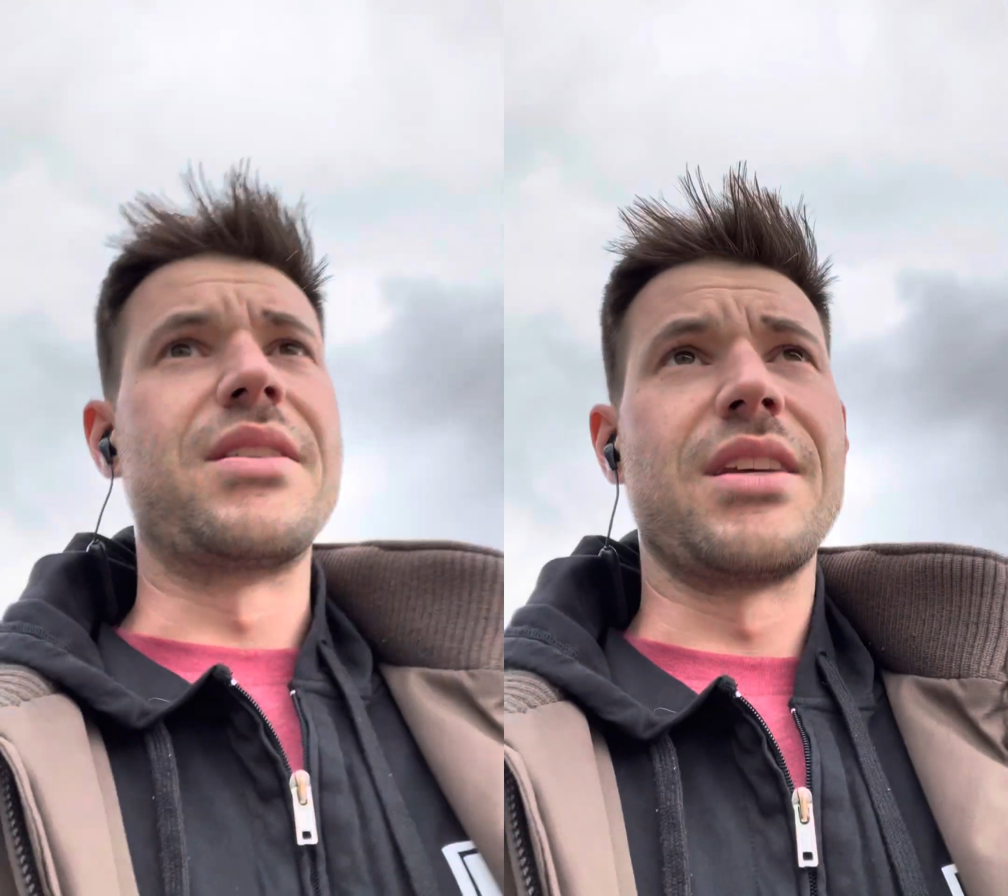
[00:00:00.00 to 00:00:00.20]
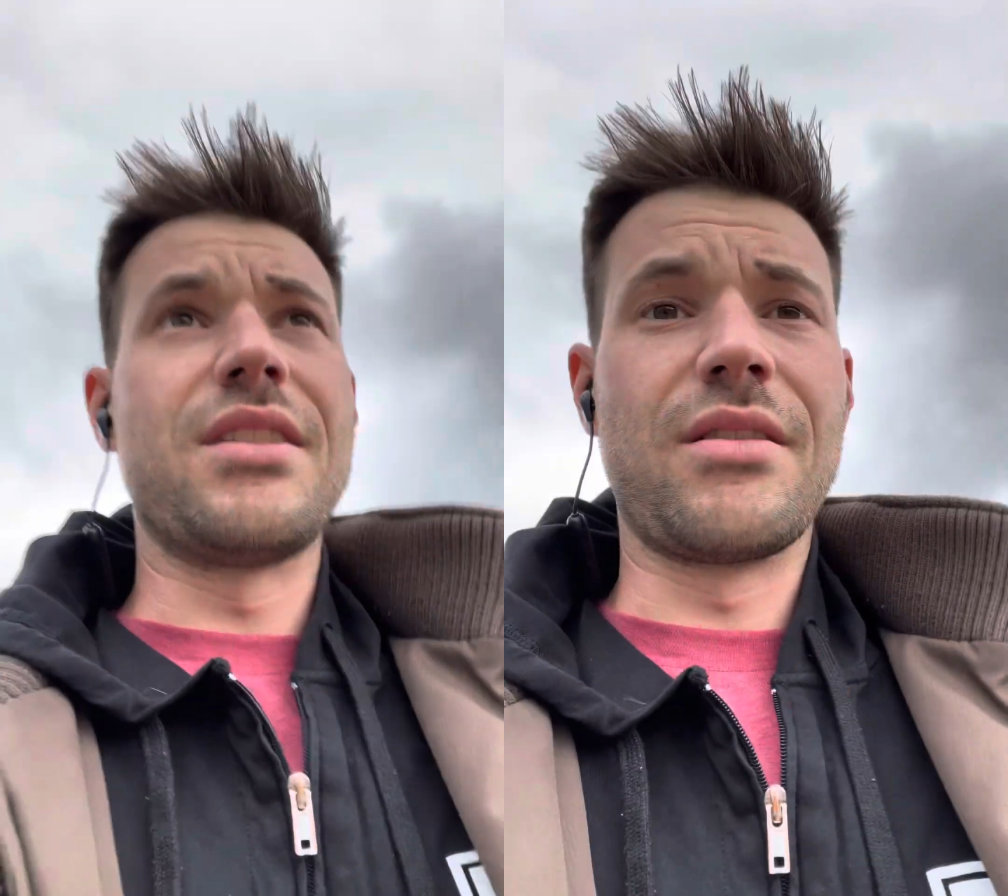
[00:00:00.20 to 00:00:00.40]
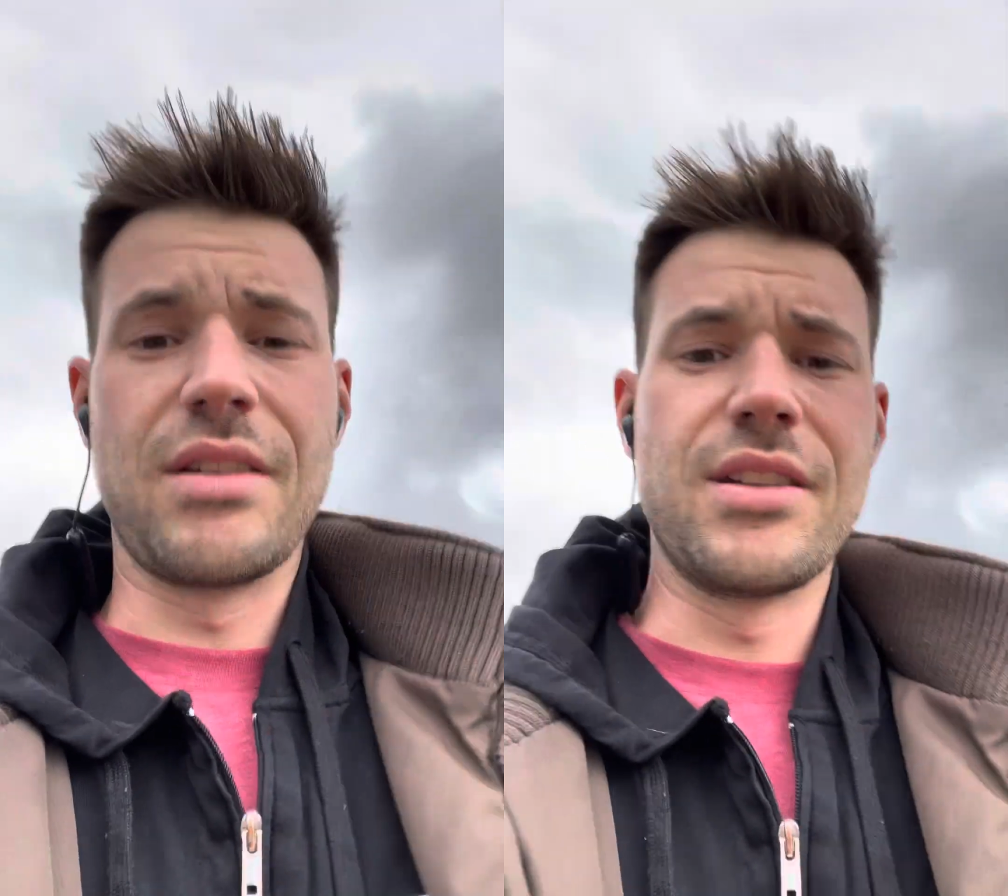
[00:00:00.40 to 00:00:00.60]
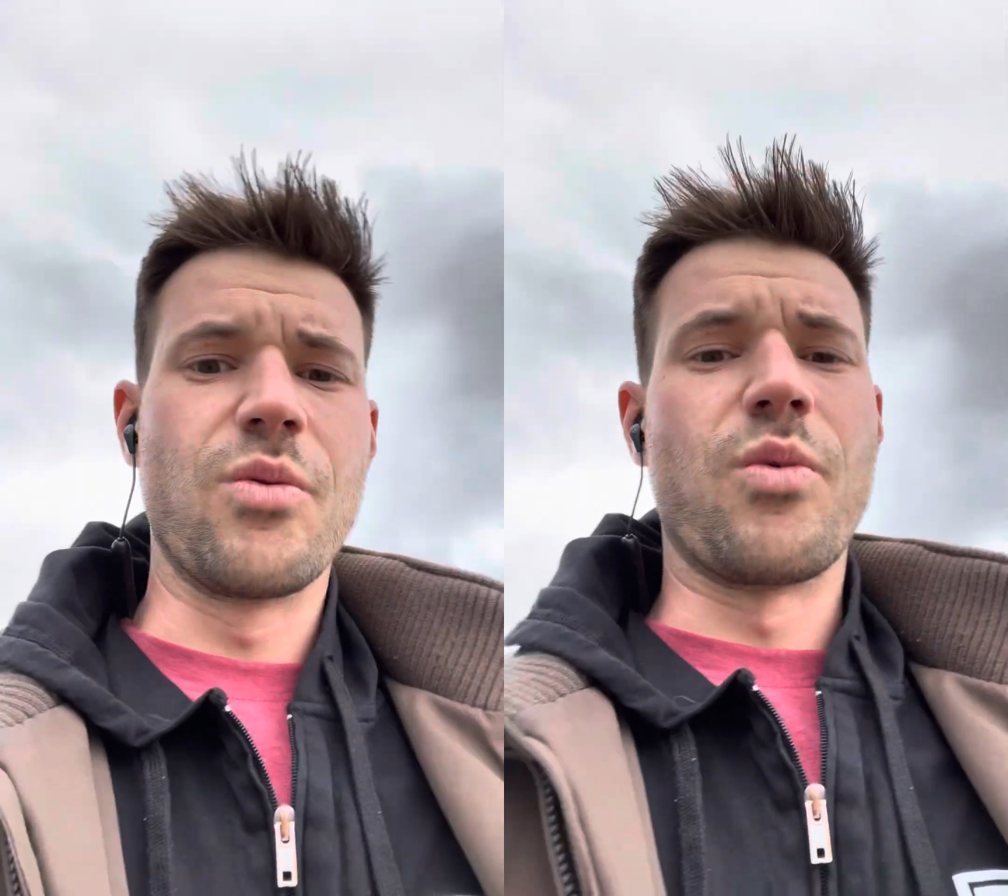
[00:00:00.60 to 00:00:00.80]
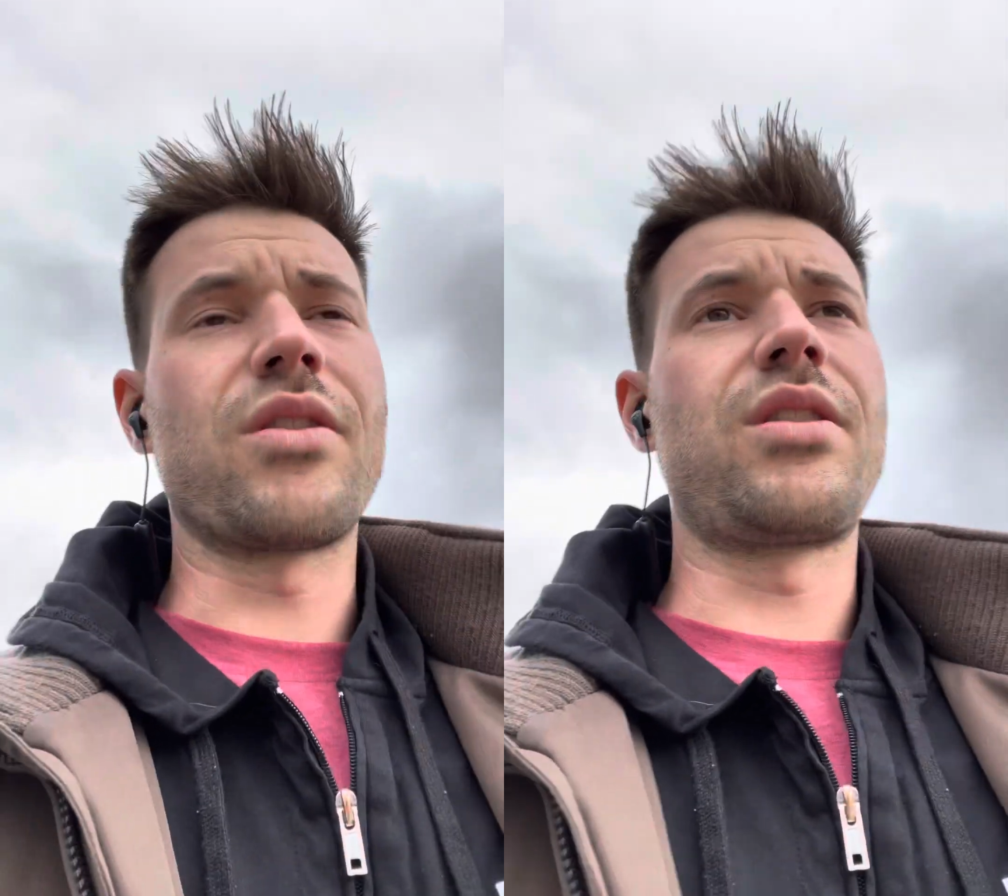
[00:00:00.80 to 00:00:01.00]
Is it
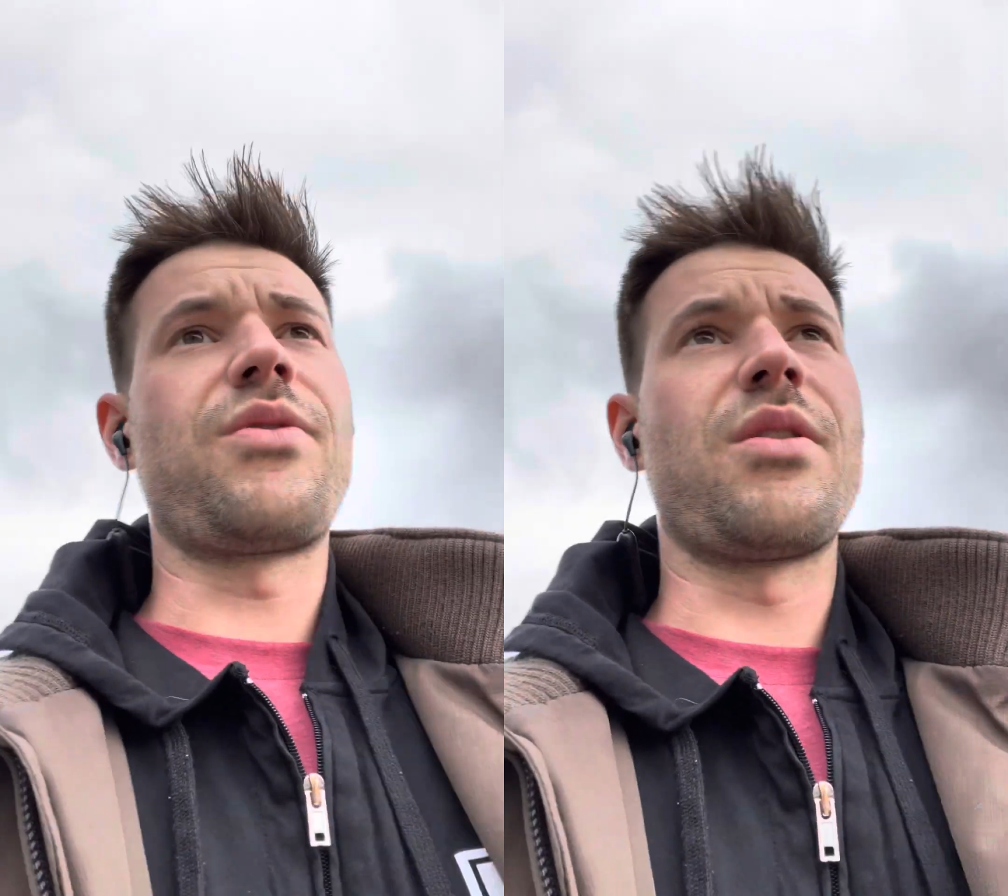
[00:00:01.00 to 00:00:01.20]
worth it for the